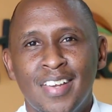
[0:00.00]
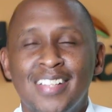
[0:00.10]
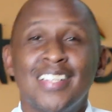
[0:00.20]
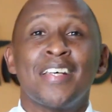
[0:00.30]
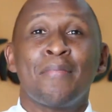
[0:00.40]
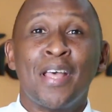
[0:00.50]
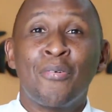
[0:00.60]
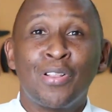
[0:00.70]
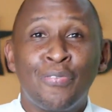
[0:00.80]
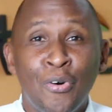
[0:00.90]
It's the same thing
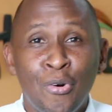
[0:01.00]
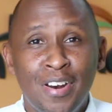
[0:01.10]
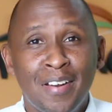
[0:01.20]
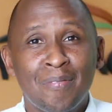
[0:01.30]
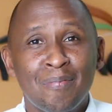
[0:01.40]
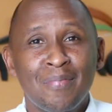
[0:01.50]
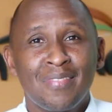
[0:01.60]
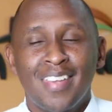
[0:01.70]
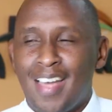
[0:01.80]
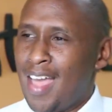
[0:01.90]
with food.
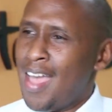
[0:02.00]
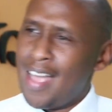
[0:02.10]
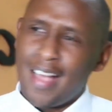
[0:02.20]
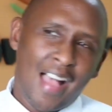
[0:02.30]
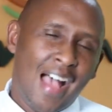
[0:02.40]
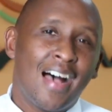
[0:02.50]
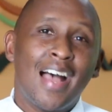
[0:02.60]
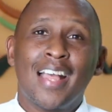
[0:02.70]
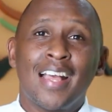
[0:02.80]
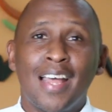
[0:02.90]
Hey,
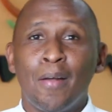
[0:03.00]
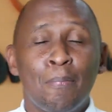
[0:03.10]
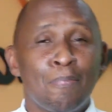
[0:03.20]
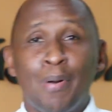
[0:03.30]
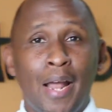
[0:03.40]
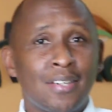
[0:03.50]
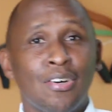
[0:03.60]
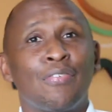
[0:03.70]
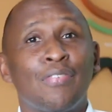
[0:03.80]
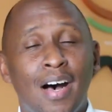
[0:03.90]
I can get a plate
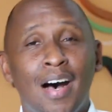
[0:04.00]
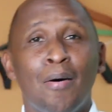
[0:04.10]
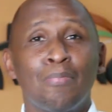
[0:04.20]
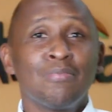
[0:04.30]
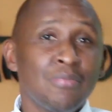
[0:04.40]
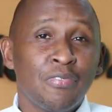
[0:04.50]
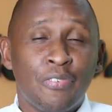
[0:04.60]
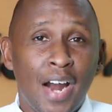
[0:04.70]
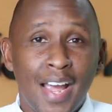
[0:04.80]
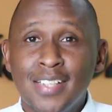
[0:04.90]
of
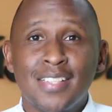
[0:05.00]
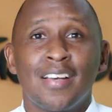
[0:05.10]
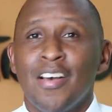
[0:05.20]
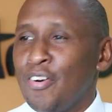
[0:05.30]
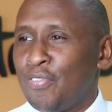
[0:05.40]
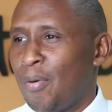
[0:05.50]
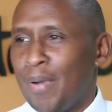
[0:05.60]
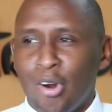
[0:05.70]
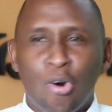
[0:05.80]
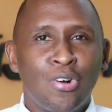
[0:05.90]
fries from
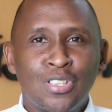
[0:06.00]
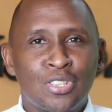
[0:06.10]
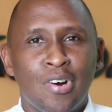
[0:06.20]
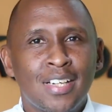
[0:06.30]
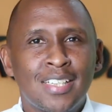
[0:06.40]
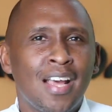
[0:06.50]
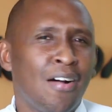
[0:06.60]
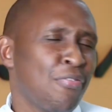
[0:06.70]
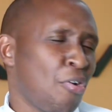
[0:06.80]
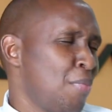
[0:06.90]
a local joint here
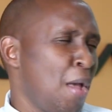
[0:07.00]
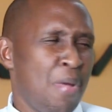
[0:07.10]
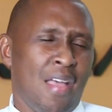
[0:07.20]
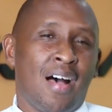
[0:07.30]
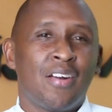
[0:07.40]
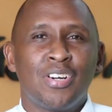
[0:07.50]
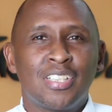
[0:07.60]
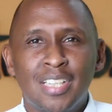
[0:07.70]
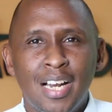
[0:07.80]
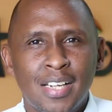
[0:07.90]
for maybe 100
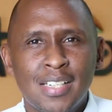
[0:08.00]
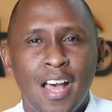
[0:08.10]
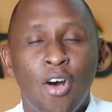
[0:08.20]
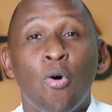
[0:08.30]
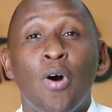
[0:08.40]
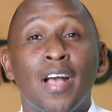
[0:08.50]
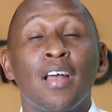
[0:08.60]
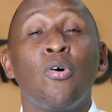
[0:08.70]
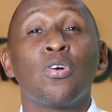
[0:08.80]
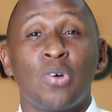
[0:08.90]
shillings, or I
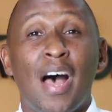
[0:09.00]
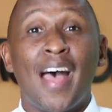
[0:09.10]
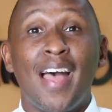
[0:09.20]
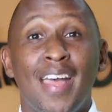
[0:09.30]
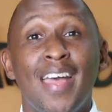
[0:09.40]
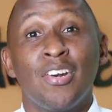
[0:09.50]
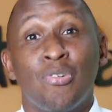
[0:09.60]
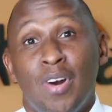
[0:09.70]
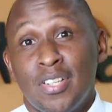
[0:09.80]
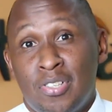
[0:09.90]
can go to a
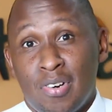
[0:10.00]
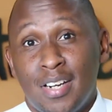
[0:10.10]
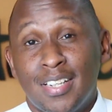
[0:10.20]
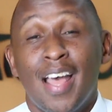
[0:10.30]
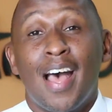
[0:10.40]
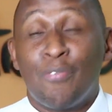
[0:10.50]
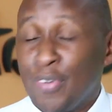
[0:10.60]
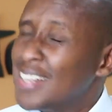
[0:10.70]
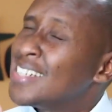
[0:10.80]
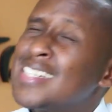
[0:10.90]
high-end restaurant, and for
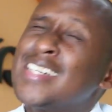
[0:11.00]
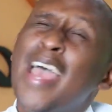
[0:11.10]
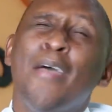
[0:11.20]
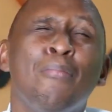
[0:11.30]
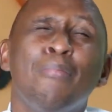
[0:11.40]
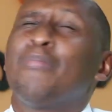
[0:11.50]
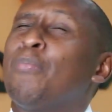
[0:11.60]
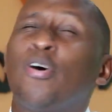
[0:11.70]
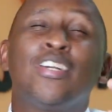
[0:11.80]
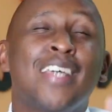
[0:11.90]
the same
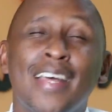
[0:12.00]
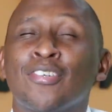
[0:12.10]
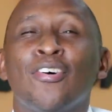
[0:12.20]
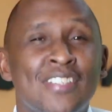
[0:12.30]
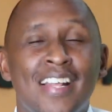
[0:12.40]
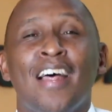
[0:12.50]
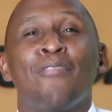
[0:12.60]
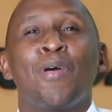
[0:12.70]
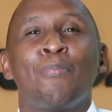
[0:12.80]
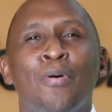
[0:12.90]
potatoes that
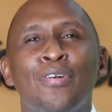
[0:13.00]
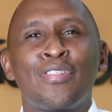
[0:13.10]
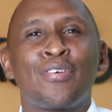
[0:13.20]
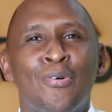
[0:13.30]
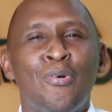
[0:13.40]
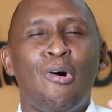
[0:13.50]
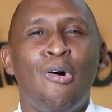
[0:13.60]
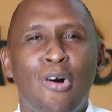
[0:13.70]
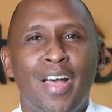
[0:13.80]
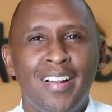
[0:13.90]
have been put through
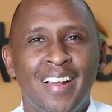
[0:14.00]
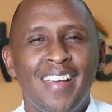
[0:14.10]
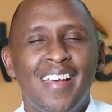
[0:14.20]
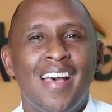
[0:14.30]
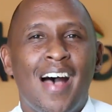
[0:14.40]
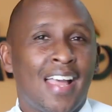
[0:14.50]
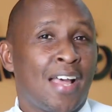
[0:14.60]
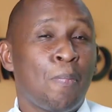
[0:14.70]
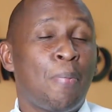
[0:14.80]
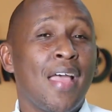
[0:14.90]
oil, I
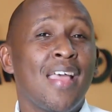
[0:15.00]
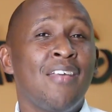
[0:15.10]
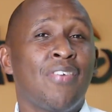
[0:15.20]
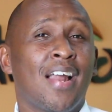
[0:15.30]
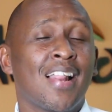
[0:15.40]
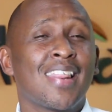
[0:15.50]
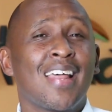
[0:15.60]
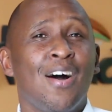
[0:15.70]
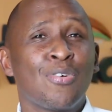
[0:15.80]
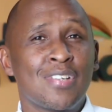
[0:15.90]
can pay even
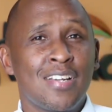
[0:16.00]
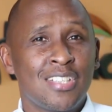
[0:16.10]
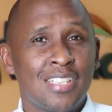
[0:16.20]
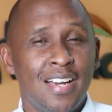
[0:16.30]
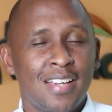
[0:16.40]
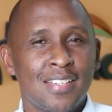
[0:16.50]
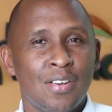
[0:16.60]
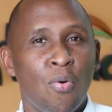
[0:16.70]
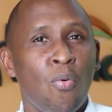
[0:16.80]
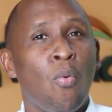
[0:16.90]
1,000 shillings.
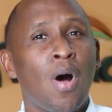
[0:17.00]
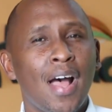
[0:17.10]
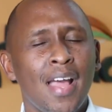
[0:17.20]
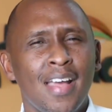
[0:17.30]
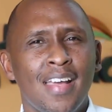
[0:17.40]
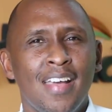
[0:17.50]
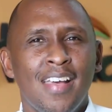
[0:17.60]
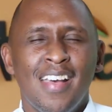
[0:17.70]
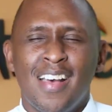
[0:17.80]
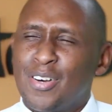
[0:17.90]
Why?
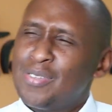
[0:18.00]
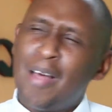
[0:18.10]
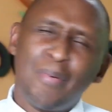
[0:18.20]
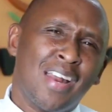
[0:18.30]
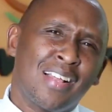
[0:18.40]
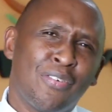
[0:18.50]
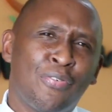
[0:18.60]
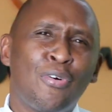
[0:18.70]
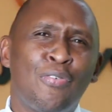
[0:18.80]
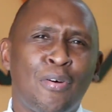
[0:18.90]
Because when I'm getting the
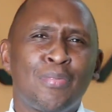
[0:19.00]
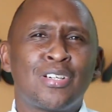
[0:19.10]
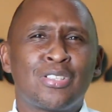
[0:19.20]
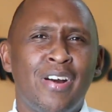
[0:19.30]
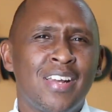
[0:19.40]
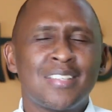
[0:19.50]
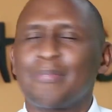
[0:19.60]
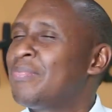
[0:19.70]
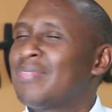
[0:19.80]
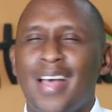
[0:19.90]
food from the joint,
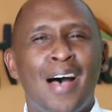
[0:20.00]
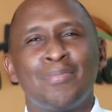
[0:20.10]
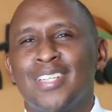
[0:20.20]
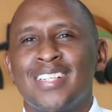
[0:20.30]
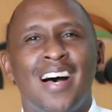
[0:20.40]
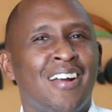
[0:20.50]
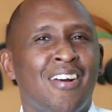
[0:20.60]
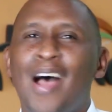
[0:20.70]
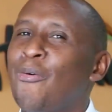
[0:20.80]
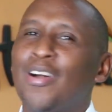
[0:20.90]
I'm just
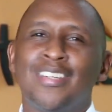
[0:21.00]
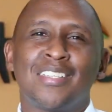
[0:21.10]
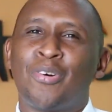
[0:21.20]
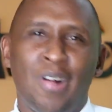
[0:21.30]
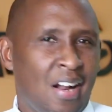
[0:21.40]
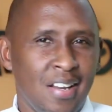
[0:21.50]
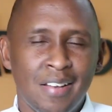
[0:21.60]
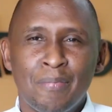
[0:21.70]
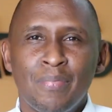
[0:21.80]
hungry, I want it quickly.